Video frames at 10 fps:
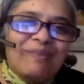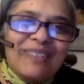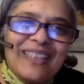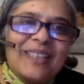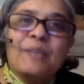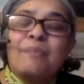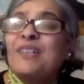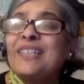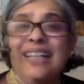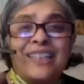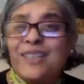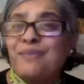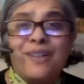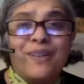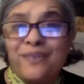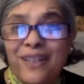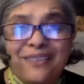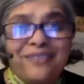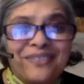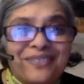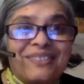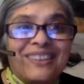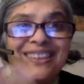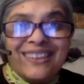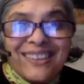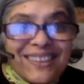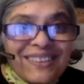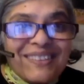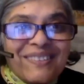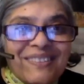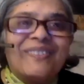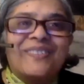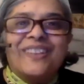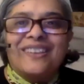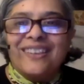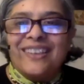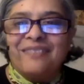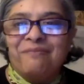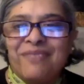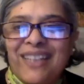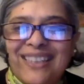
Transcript: There's a spontaneous flow of love, which is what I